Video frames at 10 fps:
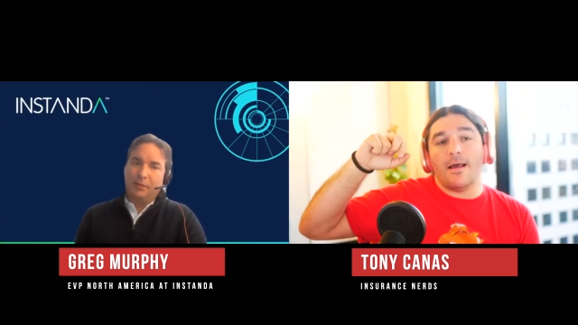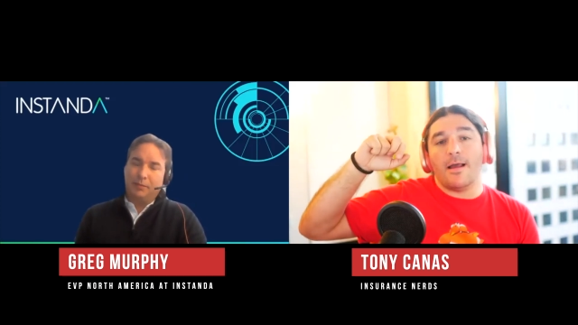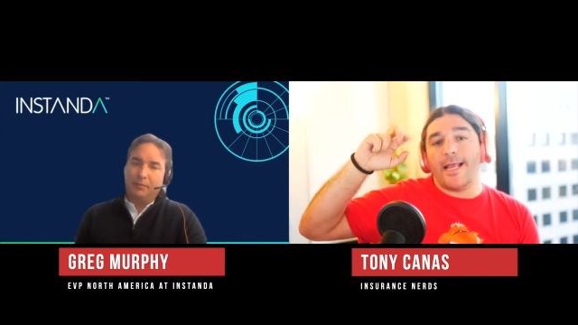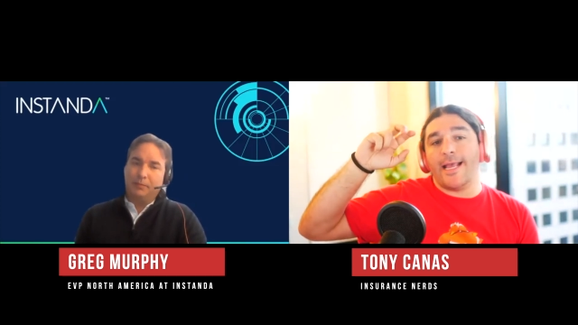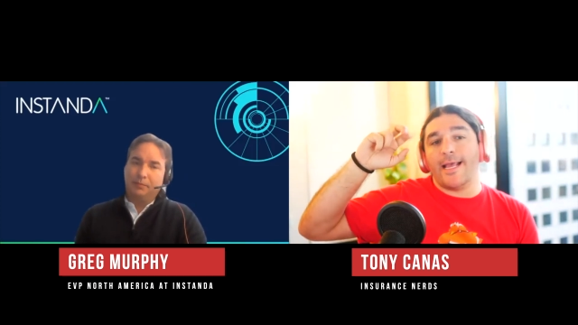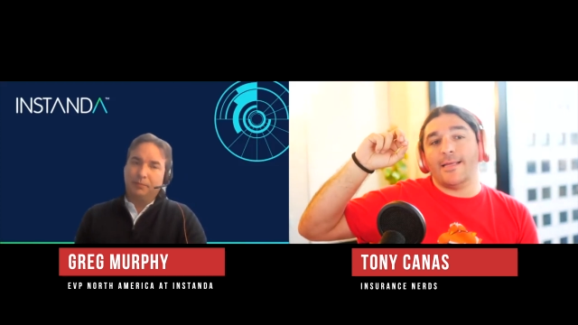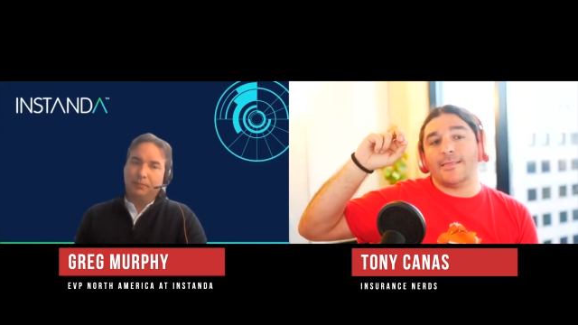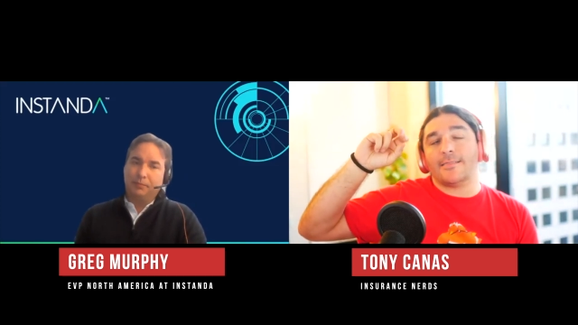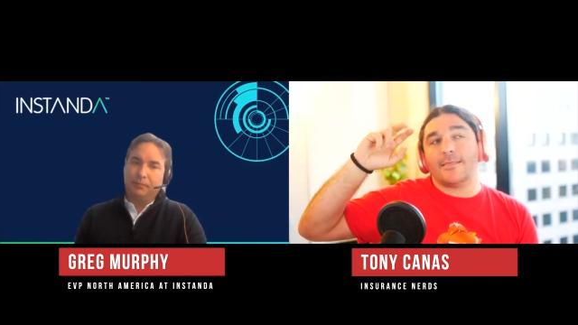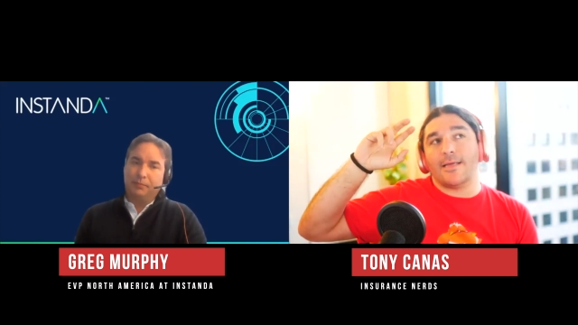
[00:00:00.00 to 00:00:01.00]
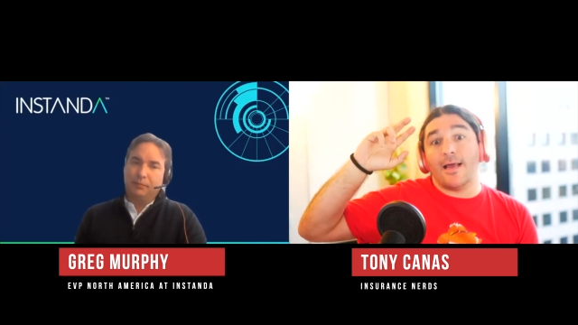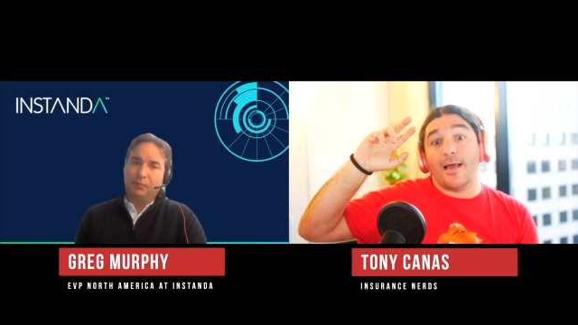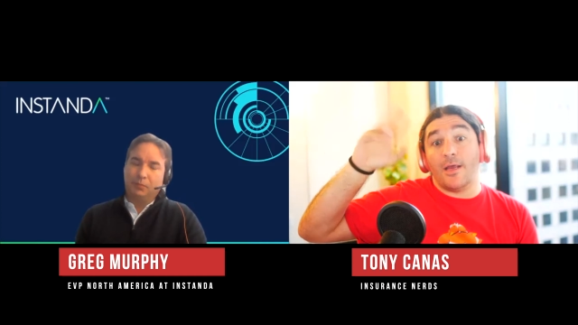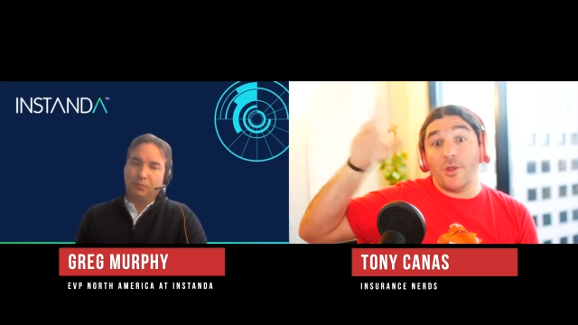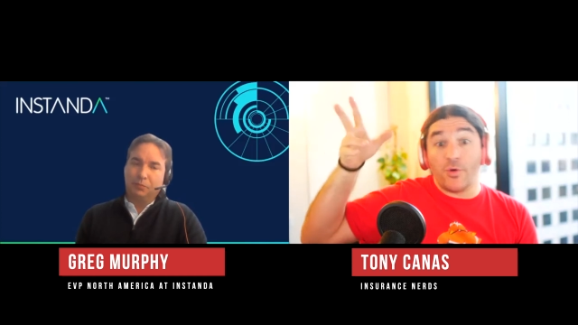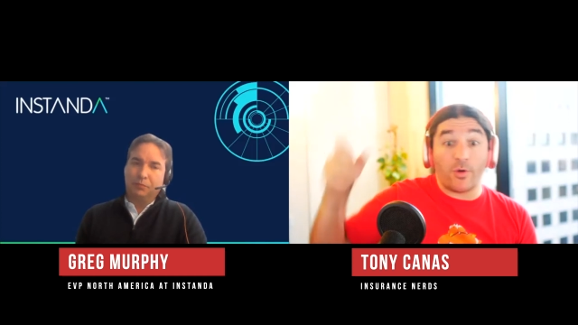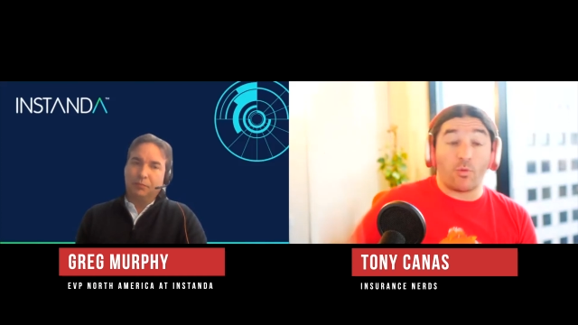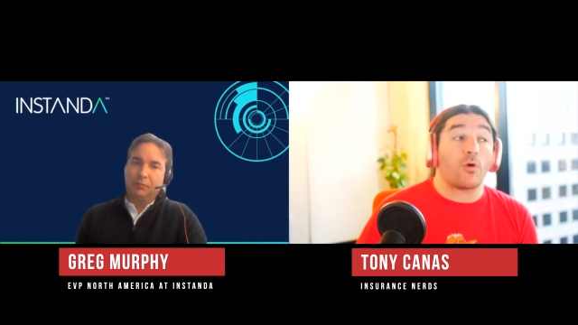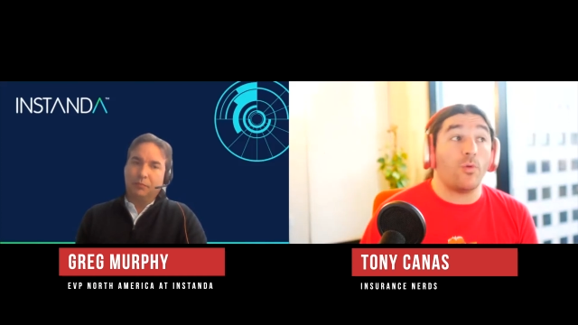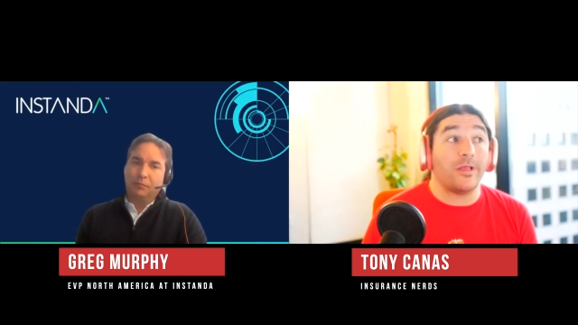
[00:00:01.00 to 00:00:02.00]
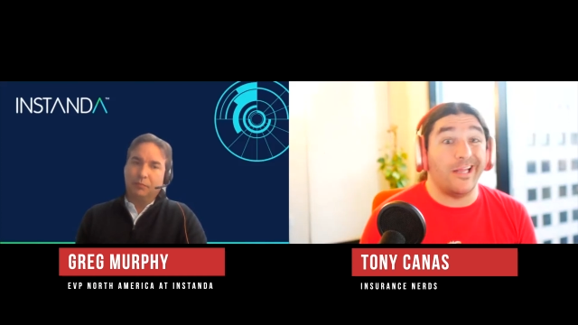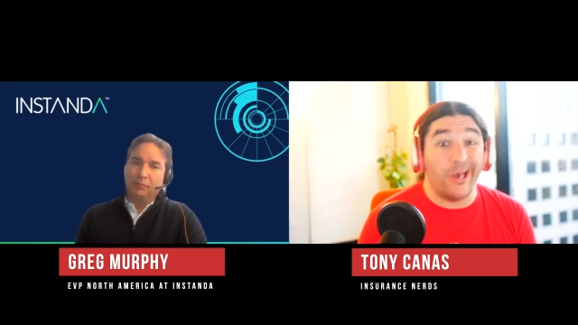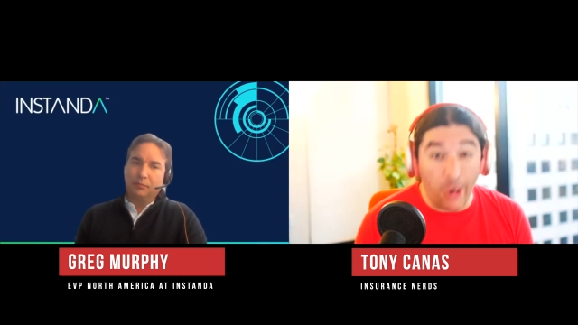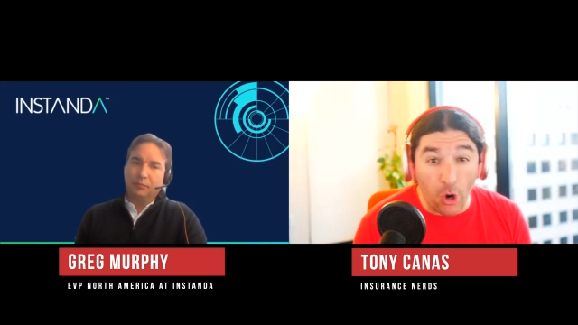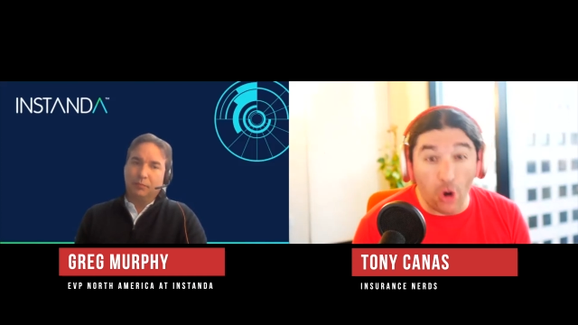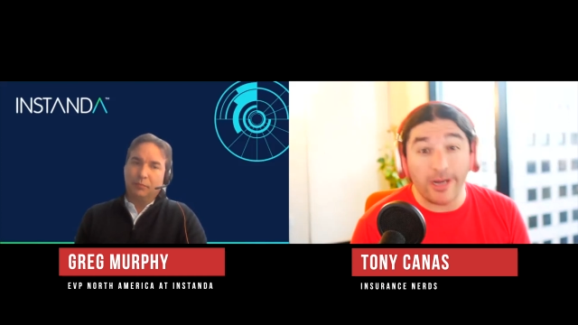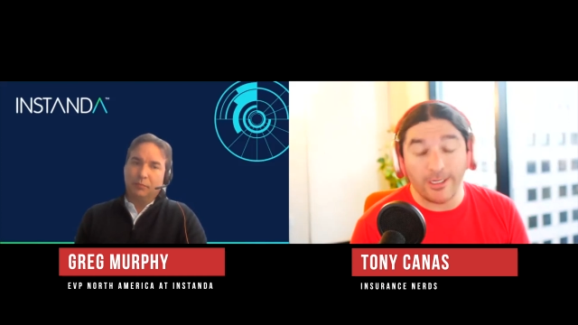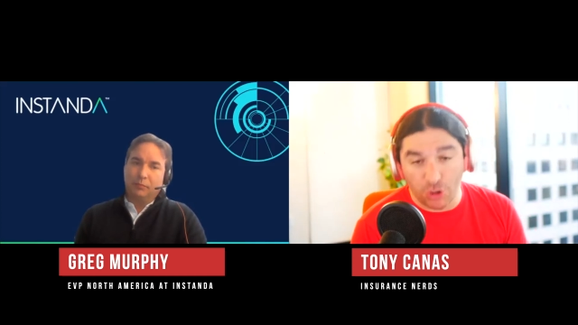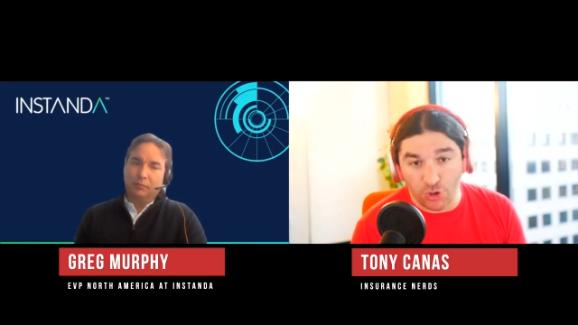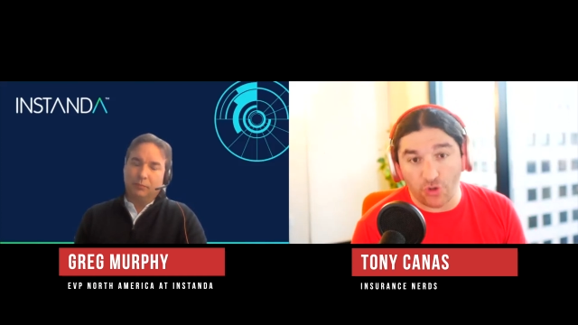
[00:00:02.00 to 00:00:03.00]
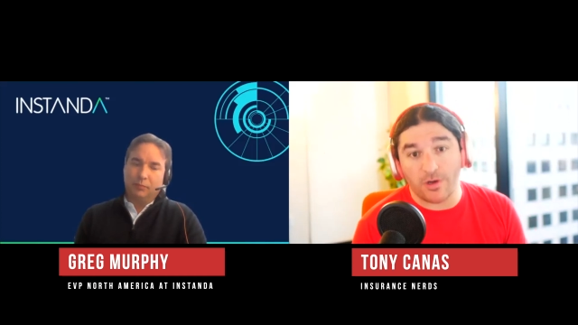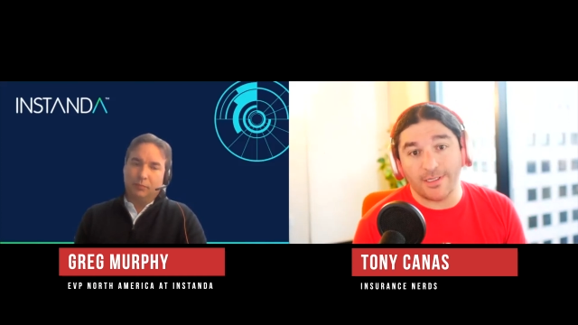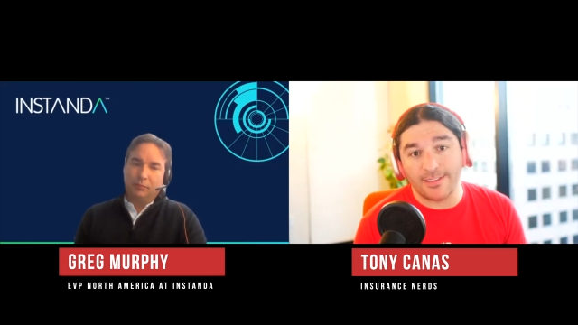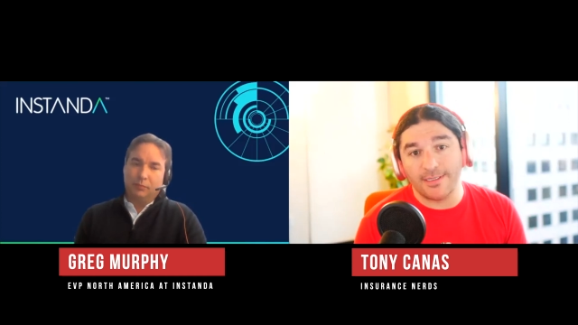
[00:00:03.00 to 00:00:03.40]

Speaker 1: and uh, you can work with non-insurance